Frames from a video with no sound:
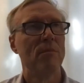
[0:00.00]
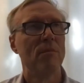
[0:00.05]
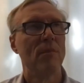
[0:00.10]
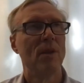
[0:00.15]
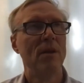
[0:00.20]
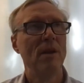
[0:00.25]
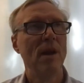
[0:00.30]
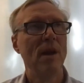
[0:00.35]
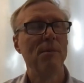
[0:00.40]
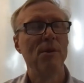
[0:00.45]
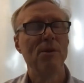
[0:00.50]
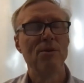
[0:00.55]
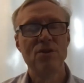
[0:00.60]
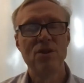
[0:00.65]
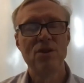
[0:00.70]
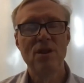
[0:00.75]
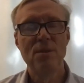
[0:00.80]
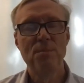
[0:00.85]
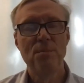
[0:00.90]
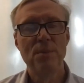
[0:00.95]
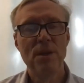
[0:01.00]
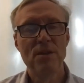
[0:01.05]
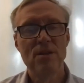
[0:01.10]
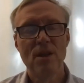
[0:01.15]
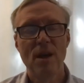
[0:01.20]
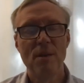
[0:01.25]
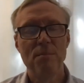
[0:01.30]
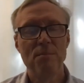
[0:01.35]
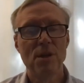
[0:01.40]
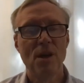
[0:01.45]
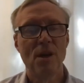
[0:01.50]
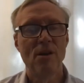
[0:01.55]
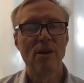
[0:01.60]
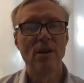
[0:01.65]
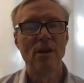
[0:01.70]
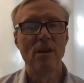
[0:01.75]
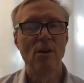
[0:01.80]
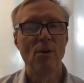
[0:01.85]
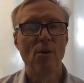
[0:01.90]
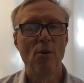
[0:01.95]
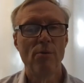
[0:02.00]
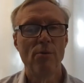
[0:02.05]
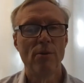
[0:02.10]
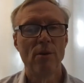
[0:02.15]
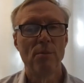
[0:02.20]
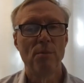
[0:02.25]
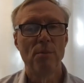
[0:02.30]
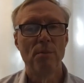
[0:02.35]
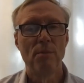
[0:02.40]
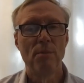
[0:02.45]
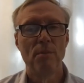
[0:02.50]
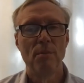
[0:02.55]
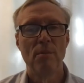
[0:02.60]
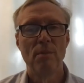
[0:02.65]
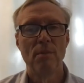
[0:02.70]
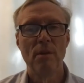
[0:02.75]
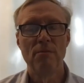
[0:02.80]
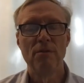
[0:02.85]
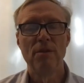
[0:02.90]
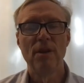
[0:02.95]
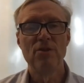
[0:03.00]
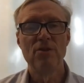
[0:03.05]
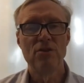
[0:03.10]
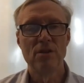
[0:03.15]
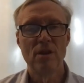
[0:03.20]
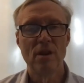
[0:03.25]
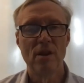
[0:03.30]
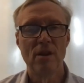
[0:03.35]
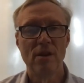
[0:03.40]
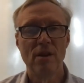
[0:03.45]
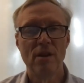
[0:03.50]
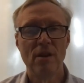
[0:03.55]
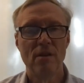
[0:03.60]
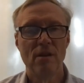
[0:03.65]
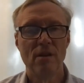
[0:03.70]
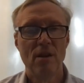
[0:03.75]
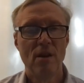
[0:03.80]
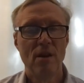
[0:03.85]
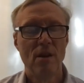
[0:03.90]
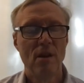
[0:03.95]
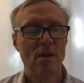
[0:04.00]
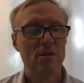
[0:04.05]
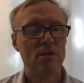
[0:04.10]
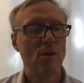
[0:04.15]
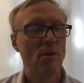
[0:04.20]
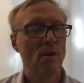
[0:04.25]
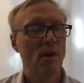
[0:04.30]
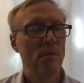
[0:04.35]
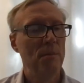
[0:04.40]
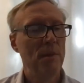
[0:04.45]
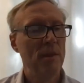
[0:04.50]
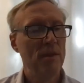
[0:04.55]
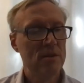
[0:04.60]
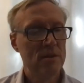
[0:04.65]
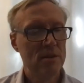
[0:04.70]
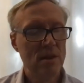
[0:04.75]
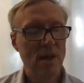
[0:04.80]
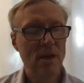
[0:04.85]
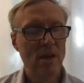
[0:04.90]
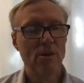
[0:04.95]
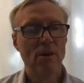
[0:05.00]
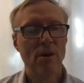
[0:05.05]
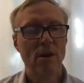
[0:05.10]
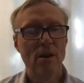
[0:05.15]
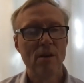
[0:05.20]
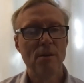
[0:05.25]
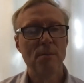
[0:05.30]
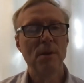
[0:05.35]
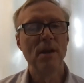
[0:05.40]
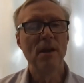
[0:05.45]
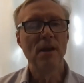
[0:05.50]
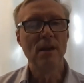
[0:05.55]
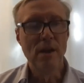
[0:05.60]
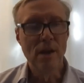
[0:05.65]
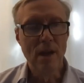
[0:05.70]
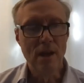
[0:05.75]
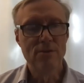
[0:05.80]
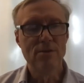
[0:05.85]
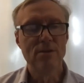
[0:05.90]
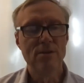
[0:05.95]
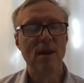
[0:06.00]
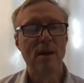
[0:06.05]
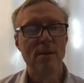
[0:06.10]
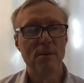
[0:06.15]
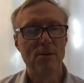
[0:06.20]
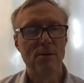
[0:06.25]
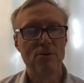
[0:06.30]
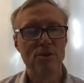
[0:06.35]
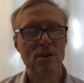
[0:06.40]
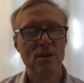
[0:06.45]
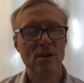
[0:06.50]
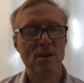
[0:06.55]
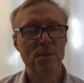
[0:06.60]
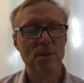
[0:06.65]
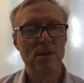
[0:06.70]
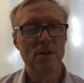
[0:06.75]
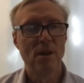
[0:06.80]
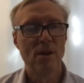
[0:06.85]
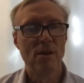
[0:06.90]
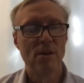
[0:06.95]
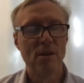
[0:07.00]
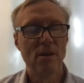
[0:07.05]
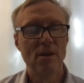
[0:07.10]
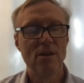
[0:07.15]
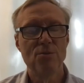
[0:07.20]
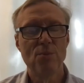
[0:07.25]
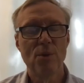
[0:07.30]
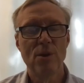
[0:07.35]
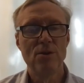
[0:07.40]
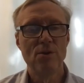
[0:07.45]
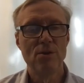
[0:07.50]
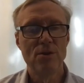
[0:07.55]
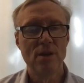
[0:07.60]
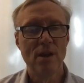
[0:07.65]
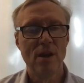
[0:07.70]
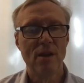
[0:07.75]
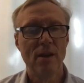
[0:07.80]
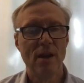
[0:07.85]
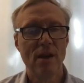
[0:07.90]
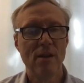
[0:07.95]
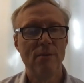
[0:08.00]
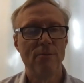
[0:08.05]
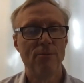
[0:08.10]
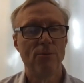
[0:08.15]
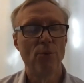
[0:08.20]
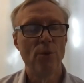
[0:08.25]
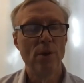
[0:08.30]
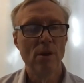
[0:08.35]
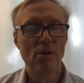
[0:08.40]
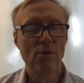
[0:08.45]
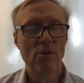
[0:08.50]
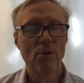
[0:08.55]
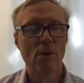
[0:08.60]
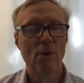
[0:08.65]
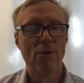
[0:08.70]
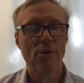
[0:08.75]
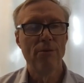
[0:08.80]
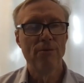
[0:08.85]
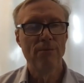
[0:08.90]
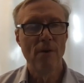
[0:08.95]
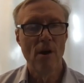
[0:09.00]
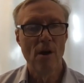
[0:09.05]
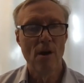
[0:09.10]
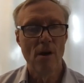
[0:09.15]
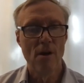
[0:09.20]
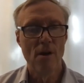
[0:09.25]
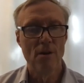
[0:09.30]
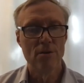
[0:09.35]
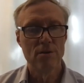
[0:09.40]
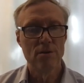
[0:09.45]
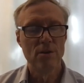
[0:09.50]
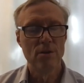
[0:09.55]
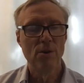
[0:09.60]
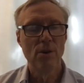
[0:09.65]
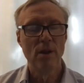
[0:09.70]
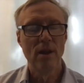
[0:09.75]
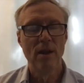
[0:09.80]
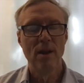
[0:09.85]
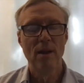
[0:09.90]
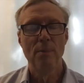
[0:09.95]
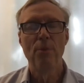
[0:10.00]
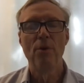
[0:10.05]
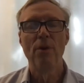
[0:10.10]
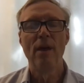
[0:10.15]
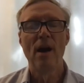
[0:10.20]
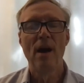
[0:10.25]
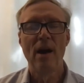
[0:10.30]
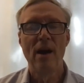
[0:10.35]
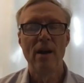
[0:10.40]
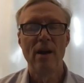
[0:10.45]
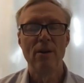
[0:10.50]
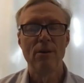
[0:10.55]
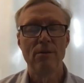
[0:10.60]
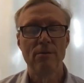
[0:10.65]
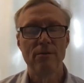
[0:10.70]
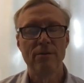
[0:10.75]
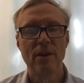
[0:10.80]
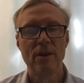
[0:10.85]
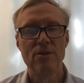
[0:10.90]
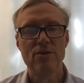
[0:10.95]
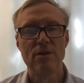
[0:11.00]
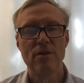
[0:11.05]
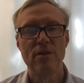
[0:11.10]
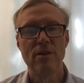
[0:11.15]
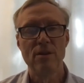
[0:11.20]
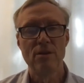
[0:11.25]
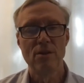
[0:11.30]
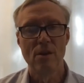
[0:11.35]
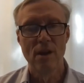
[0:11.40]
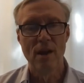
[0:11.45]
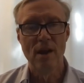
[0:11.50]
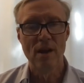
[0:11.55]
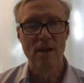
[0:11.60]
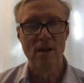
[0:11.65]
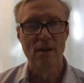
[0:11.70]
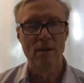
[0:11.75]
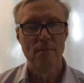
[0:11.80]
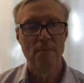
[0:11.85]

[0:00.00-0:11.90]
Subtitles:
nominal GDP type targeting over inflation targeting. So, I mean, the standard argument against nominal GDP targeting is what you said, like if real growth falls, you could end up with higher inflation than you'd like.